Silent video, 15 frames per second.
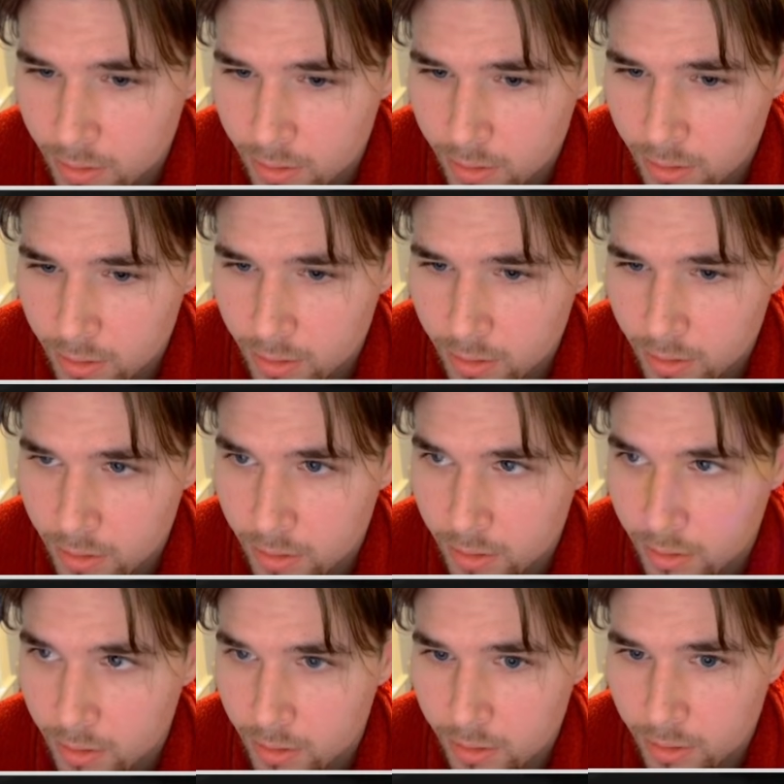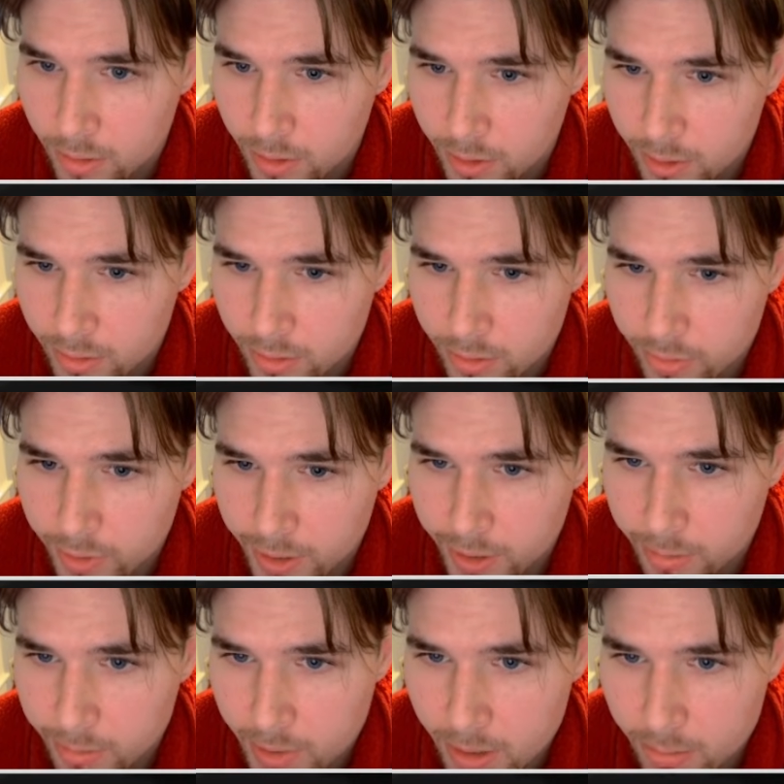I don't know if they
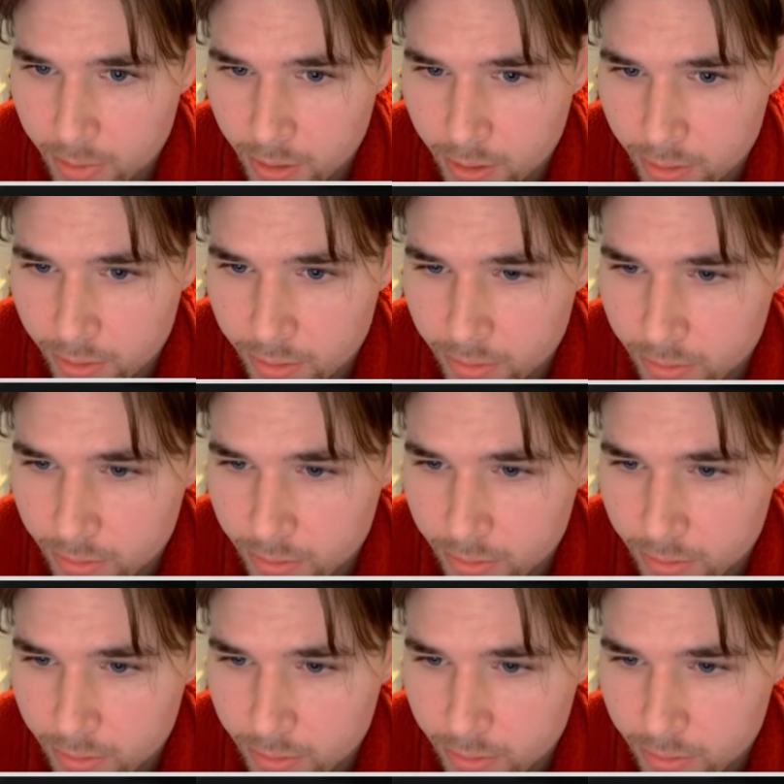can mate me here.